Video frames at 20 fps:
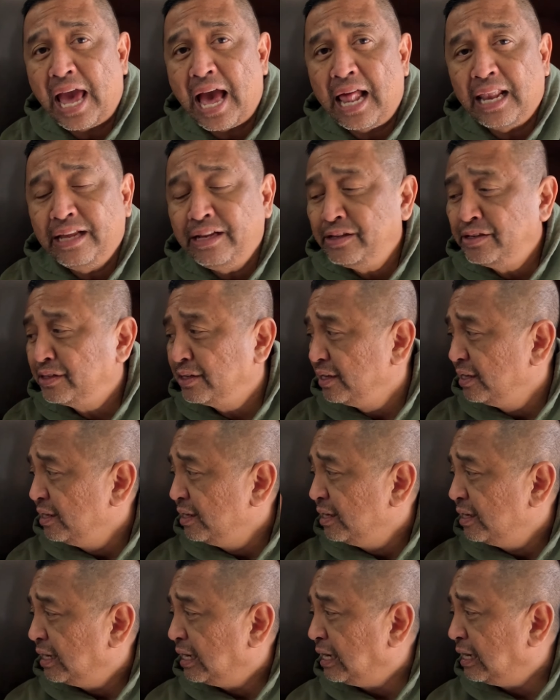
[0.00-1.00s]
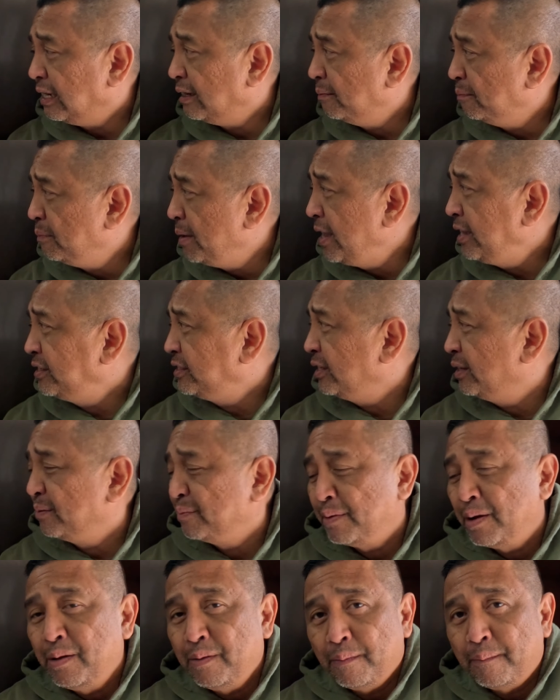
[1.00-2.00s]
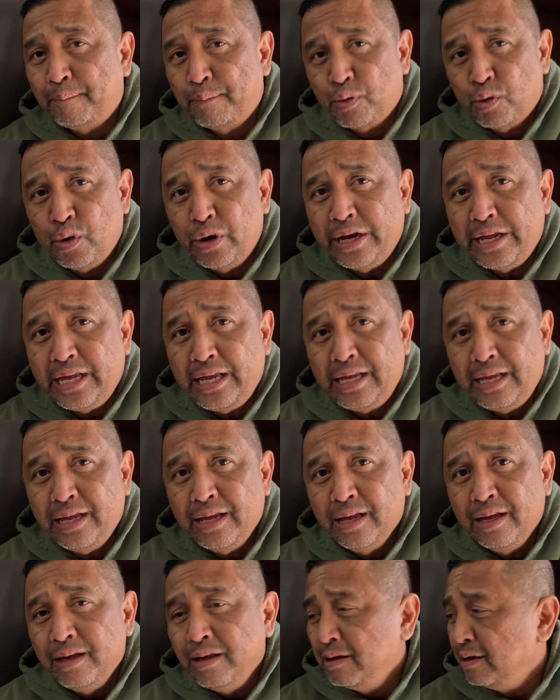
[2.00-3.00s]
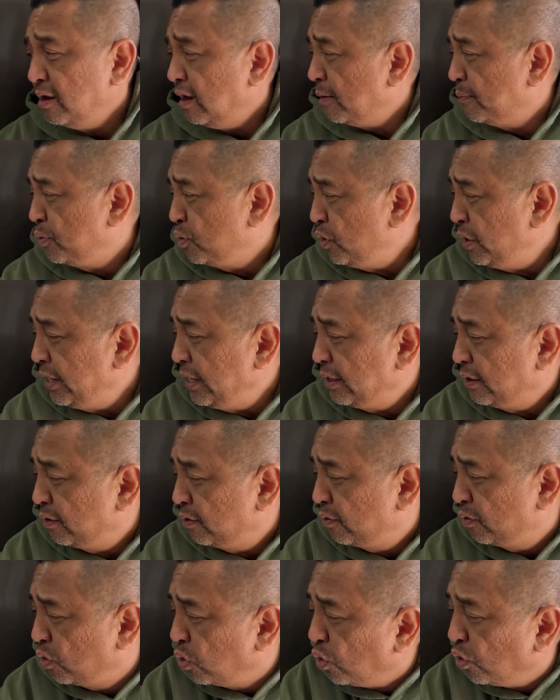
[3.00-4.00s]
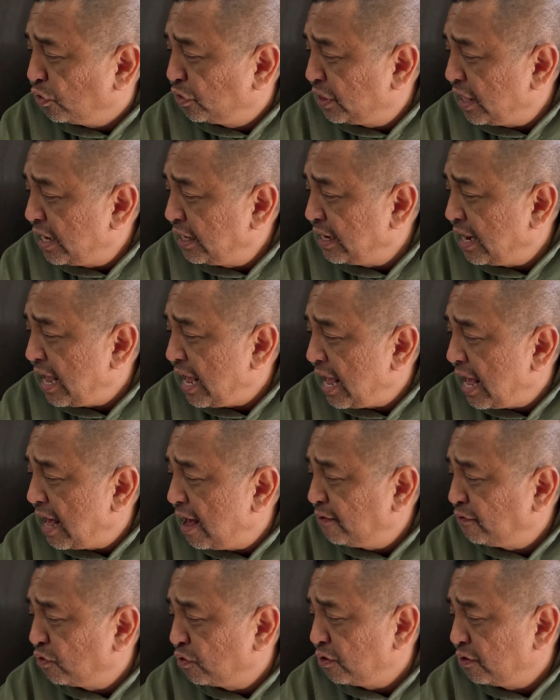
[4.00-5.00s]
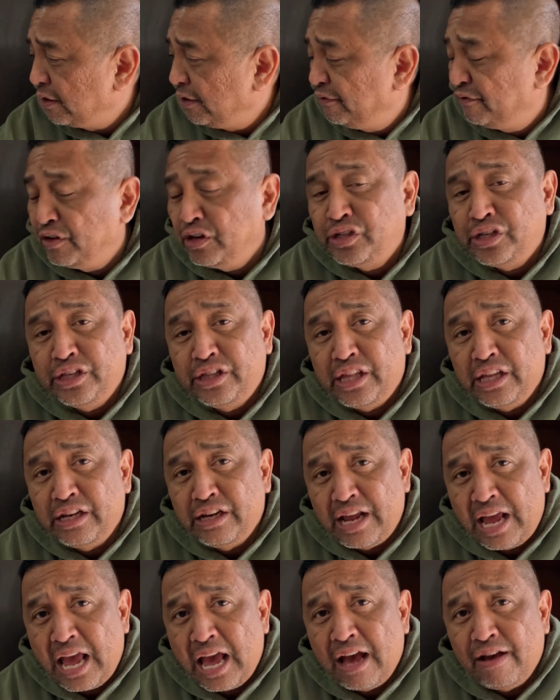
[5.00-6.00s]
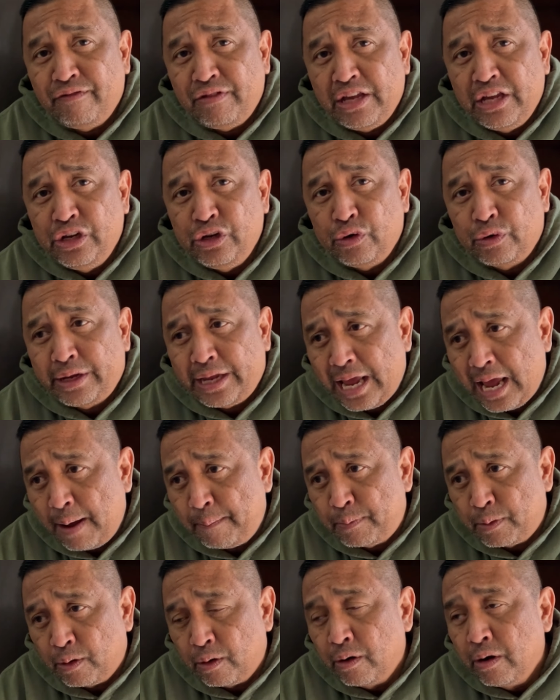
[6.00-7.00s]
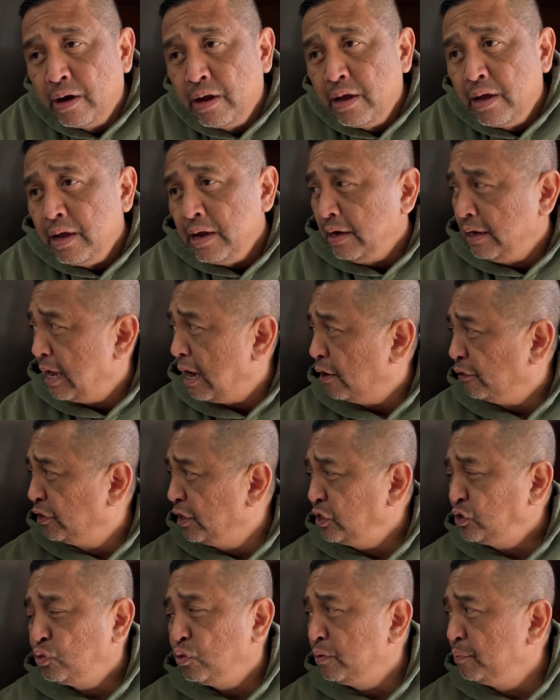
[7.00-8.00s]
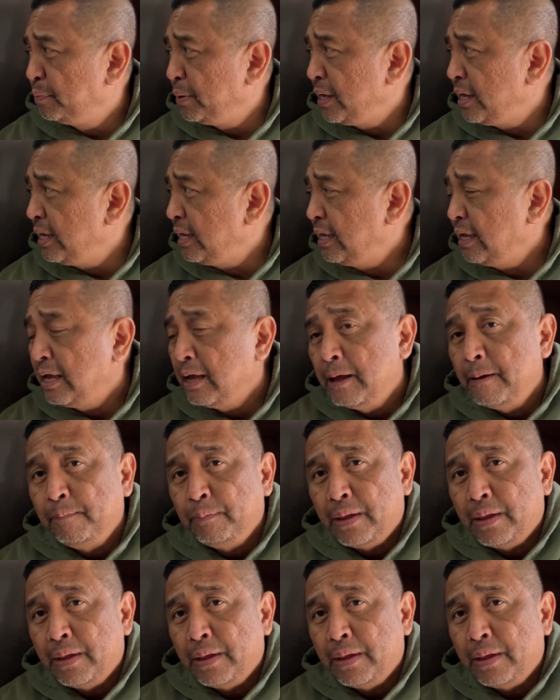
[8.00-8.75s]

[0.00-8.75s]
gallons makes it a pretty cool thing to have, or efficient thing to have in your camper. Now, this would be,